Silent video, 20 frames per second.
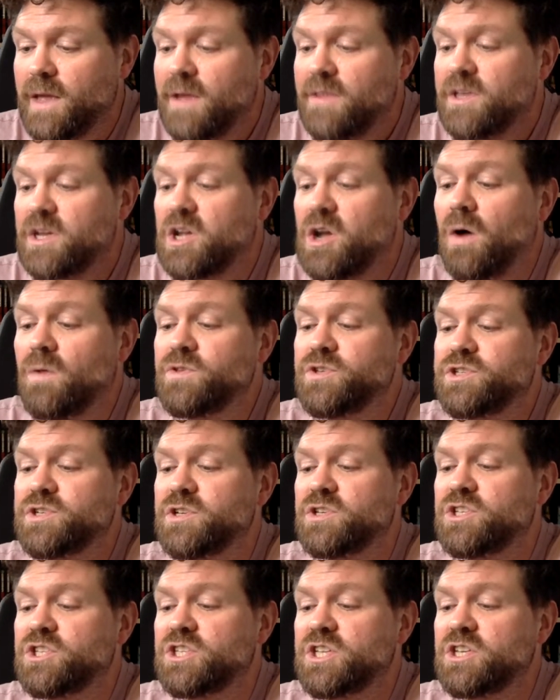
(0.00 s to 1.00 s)
The
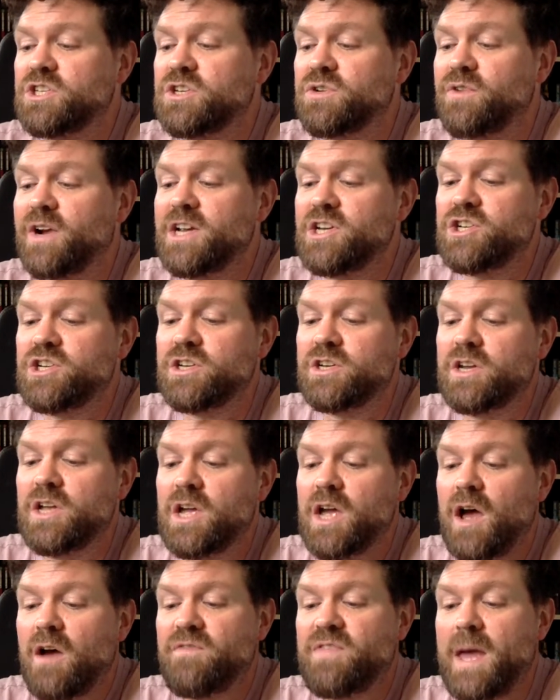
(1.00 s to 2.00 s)
constant susurration
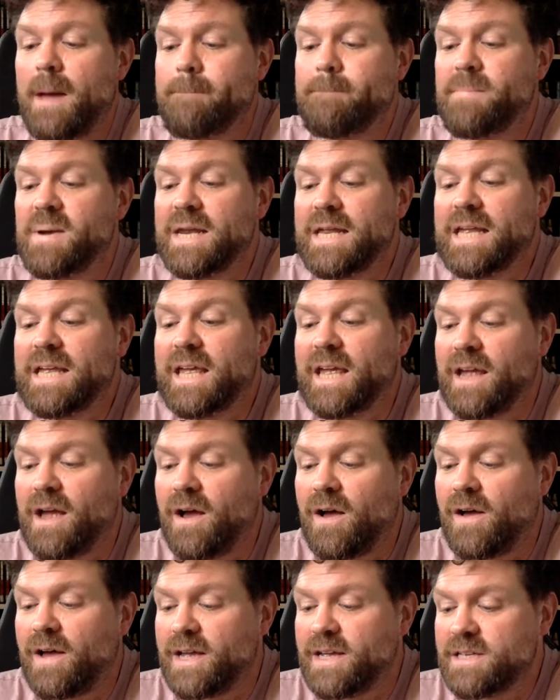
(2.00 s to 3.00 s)
of their blinking
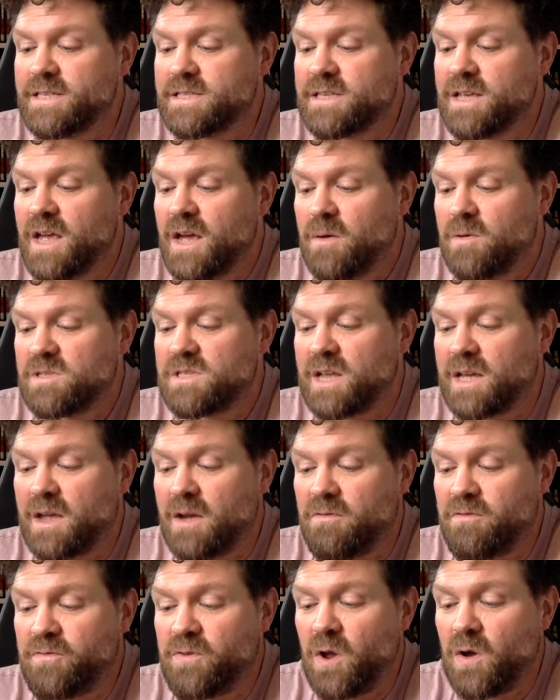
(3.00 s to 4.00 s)
eyes was like a
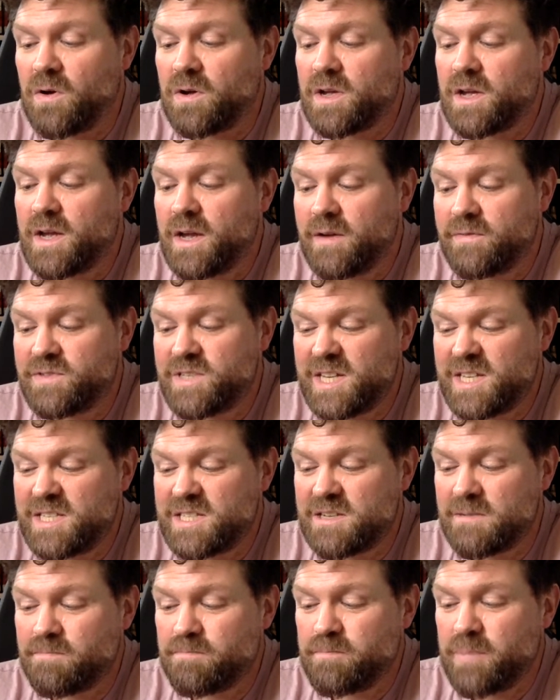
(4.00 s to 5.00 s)
flock of
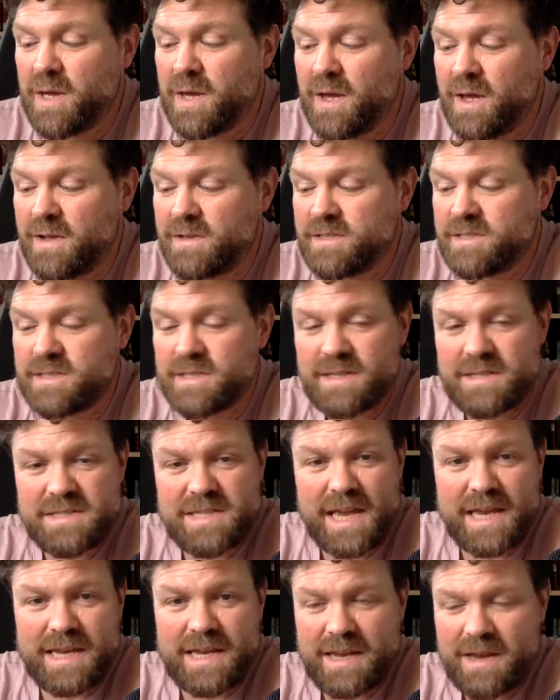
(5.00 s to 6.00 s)
distant birds
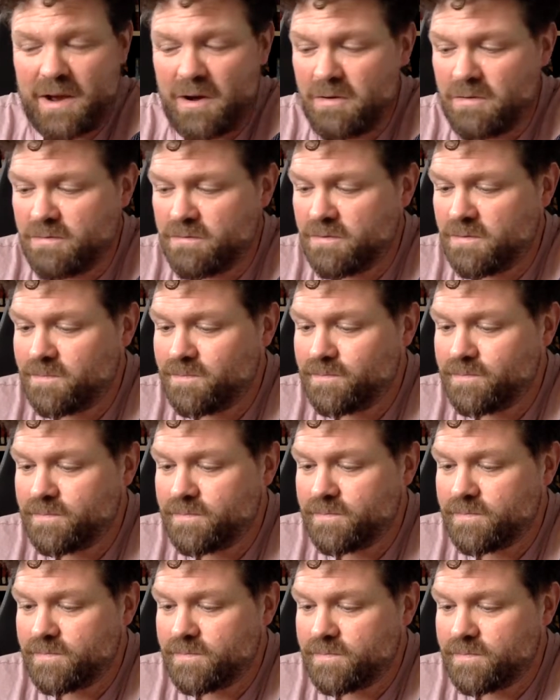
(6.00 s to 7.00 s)
taking off.
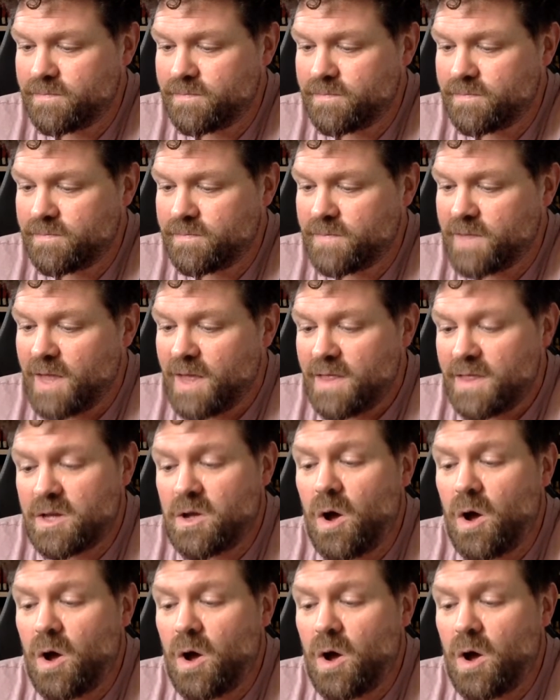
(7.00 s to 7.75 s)
The